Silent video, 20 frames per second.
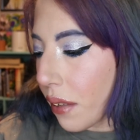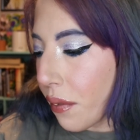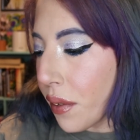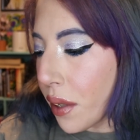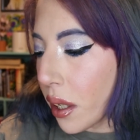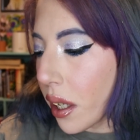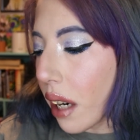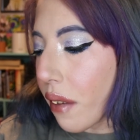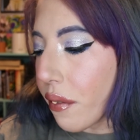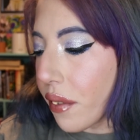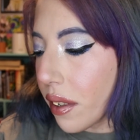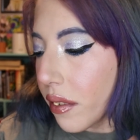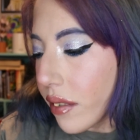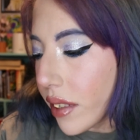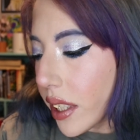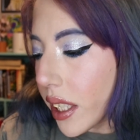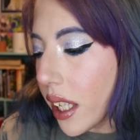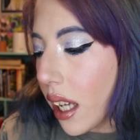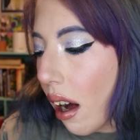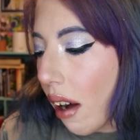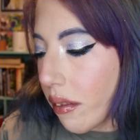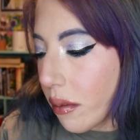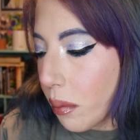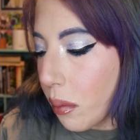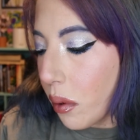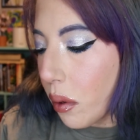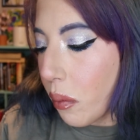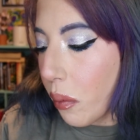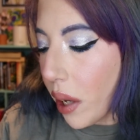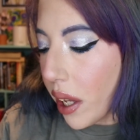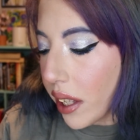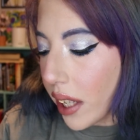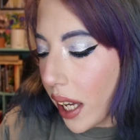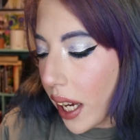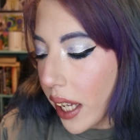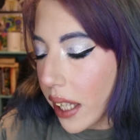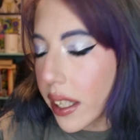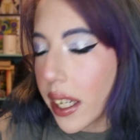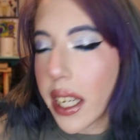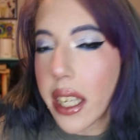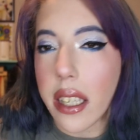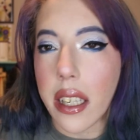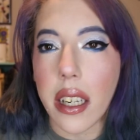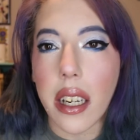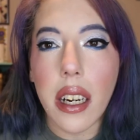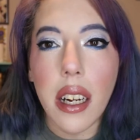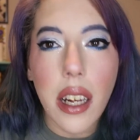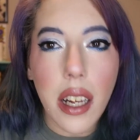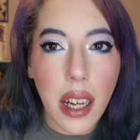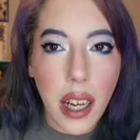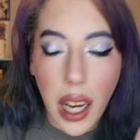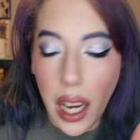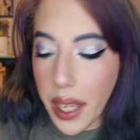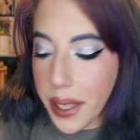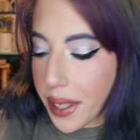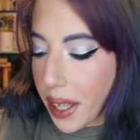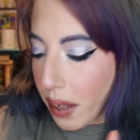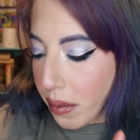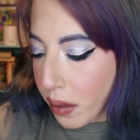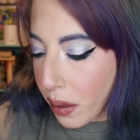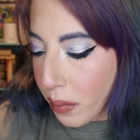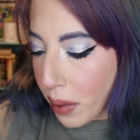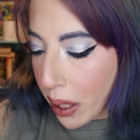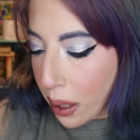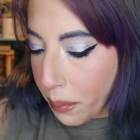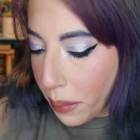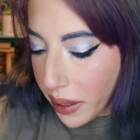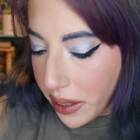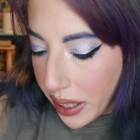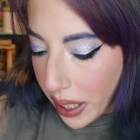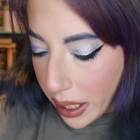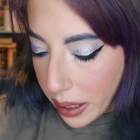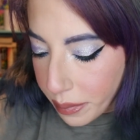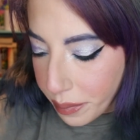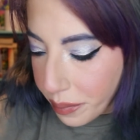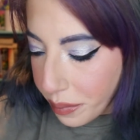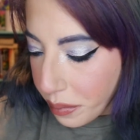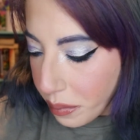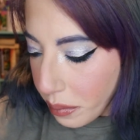If you're, if you're feeling comfortable with eyeliner, I definitely recommend that.